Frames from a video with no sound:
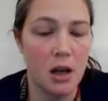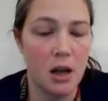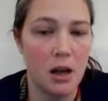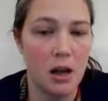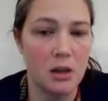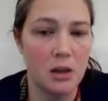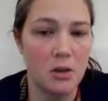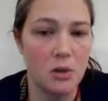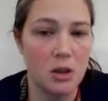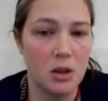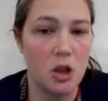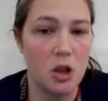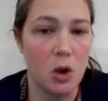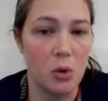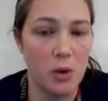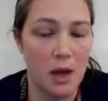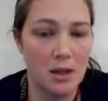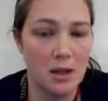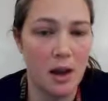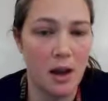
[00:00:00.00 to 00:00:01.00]
And so it
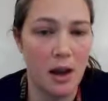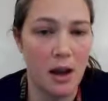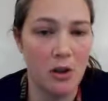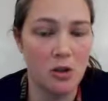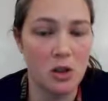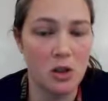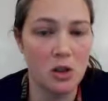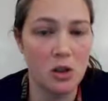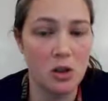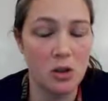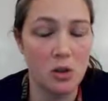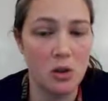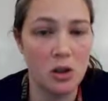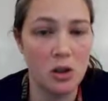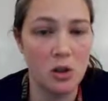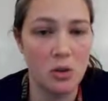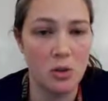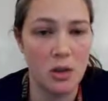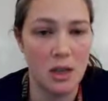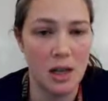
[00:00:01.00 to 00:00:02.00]
donates a hydrogen solution,
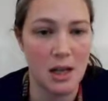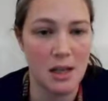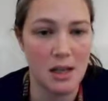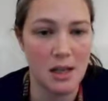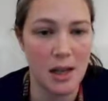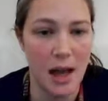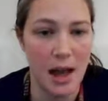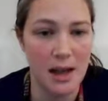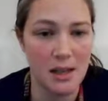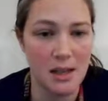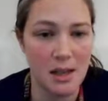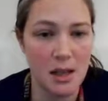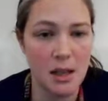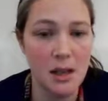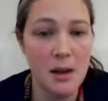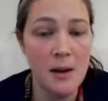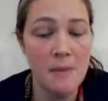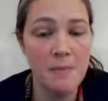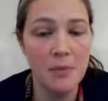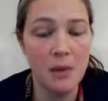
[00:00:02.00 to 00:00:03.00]
so it's an acid.
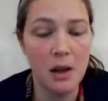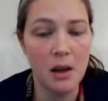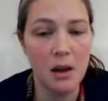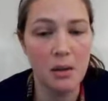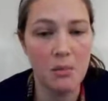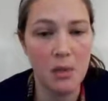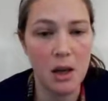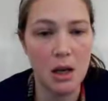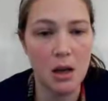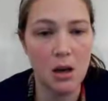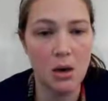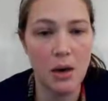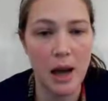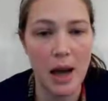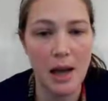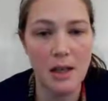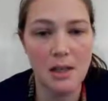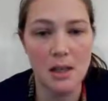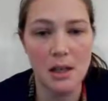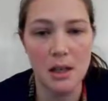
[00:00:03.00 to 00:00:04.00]
Amino
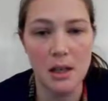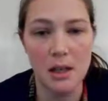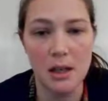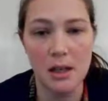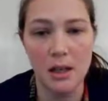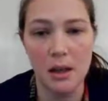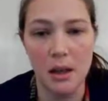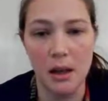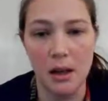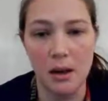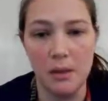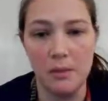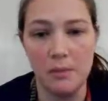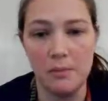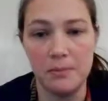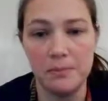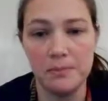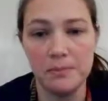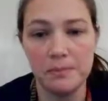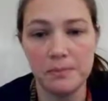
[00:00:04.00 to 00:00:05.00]
acid,
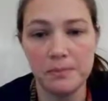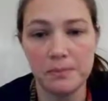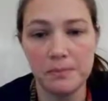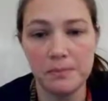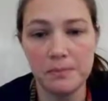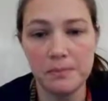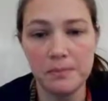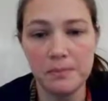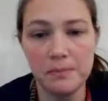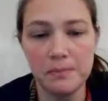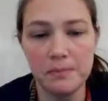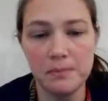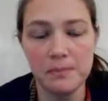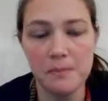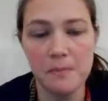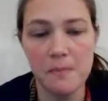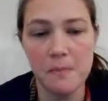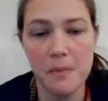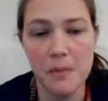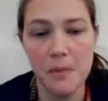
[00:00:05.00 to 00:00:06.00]

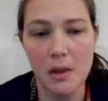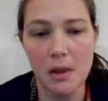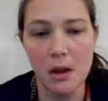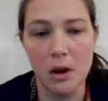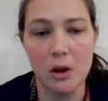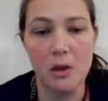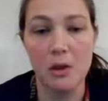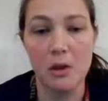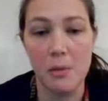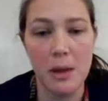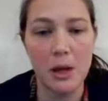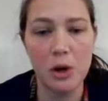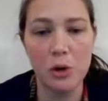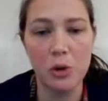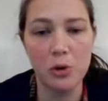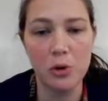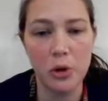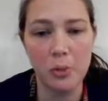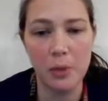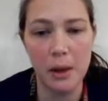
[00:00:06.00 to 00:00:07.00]
or the amino
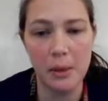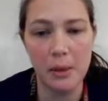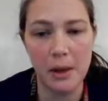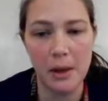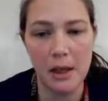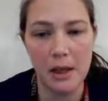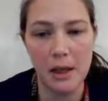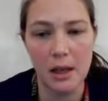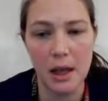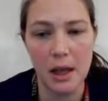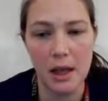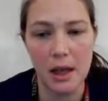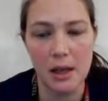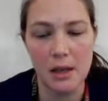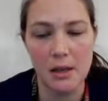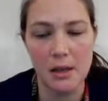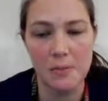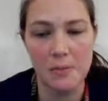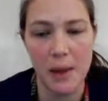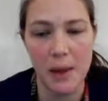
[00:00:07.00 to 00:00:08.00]
group,
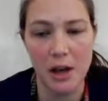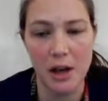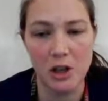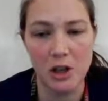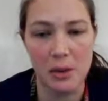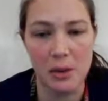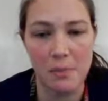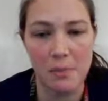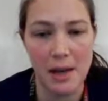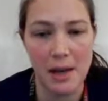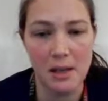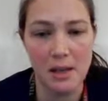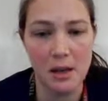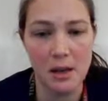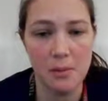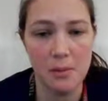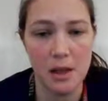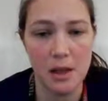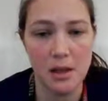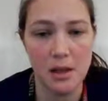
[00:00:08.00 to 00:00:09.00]
is actually
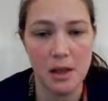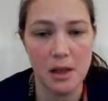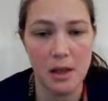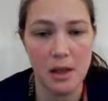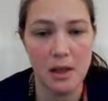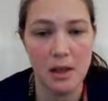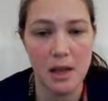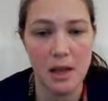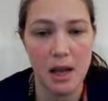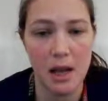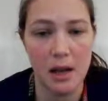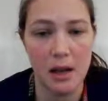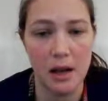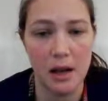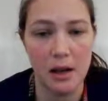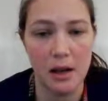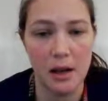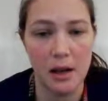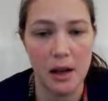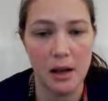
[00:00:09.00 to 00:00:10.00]
basic because it can take
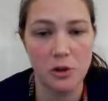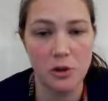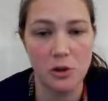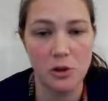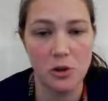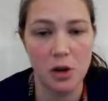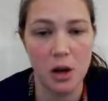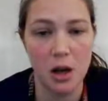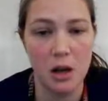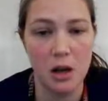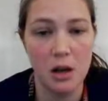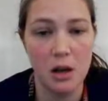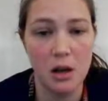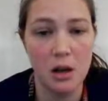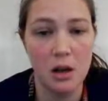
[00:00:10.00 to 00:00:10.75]
on an extra